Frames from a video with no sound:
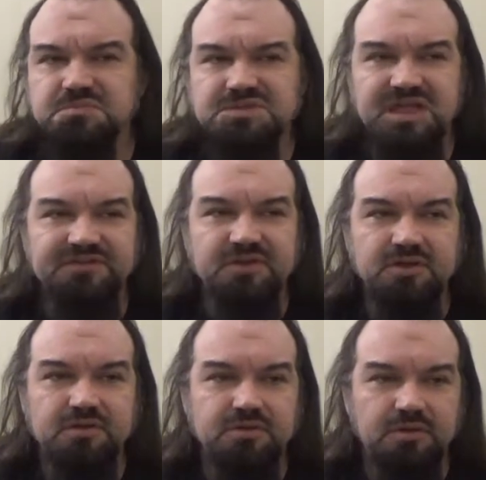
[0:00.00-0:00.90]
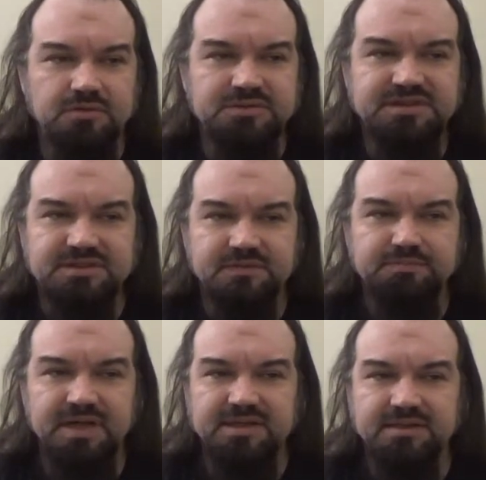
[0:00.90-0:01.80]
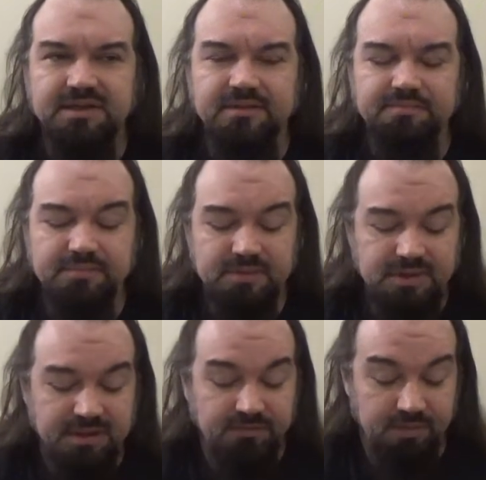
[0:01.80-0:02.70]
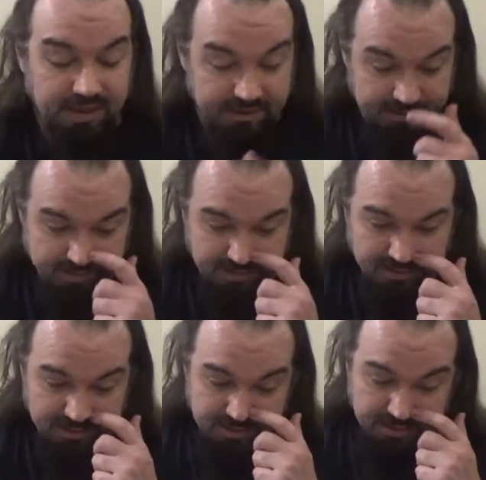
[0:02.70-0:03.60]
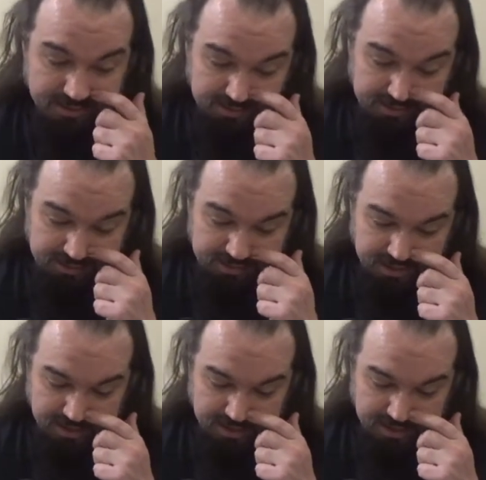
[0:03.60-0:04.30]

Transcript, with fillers: left a gold and silver puddle in its wake. He